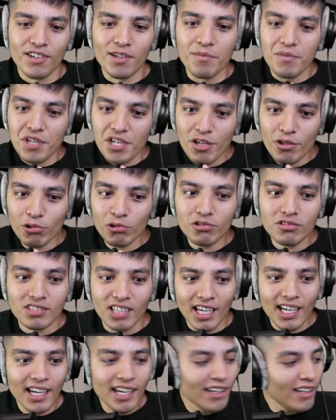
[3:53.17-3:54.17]
From you,
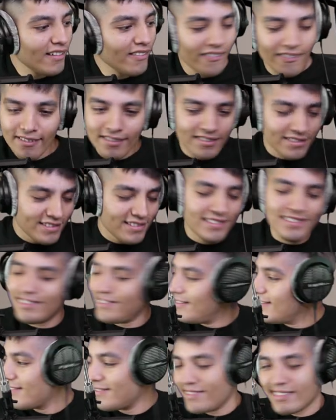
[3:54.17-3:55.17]
duh!
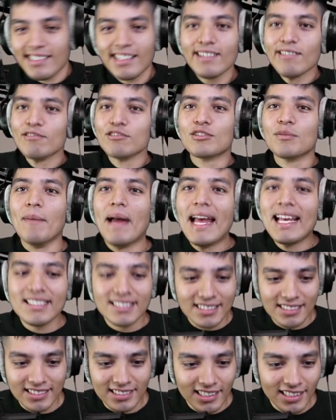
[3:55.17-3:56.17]
Whose
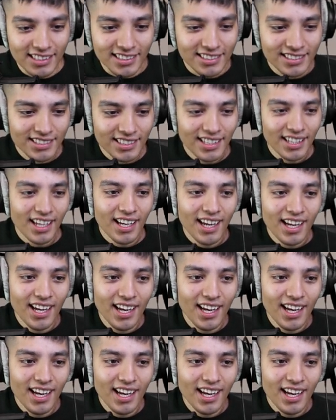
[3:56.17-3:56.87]
man is Why this? Why would I